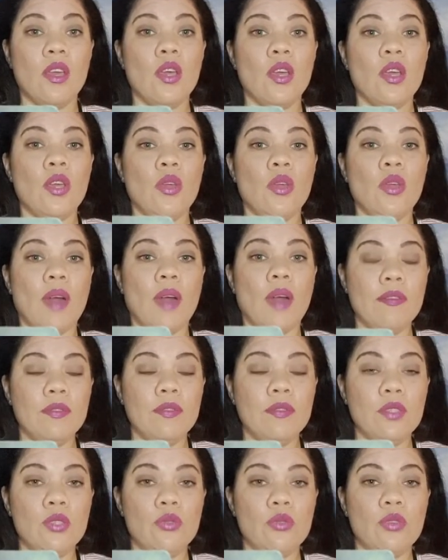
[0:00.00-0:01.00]
you have
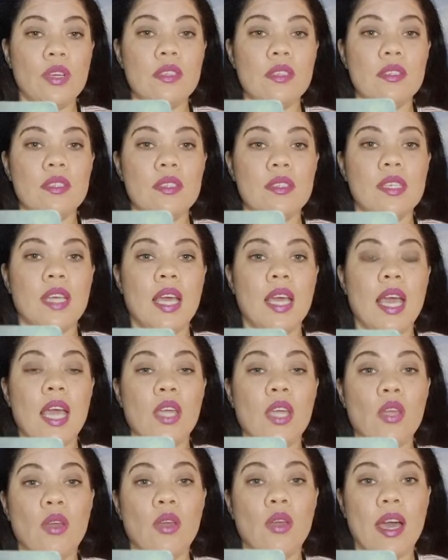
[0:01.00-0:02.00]
to trust,
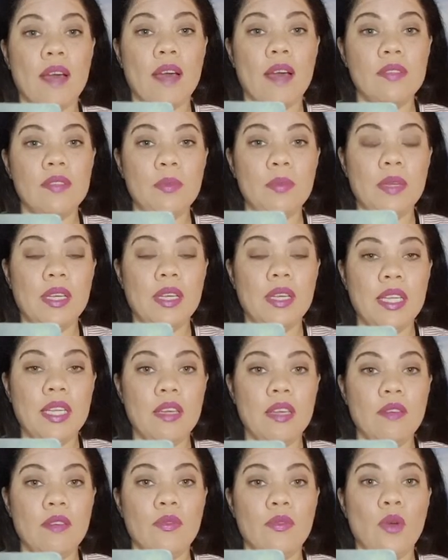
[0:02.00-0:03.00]
and you have to
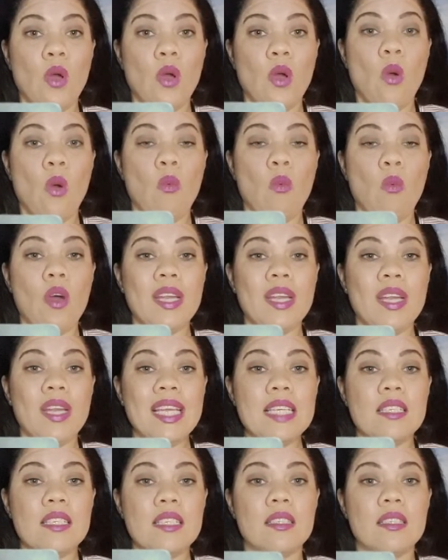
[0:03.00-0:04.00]
believe what
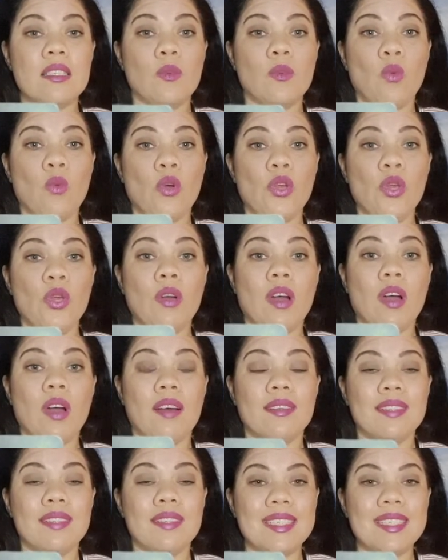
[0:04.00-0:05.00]
you
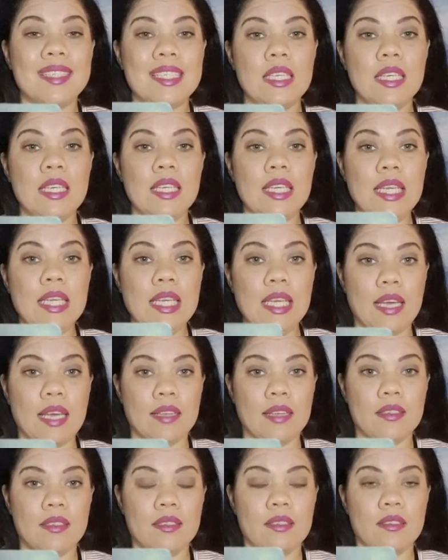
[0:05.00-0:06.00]
can't see
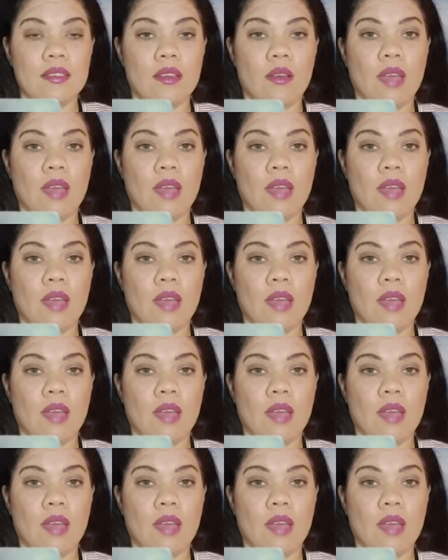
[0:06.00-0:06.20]
yet.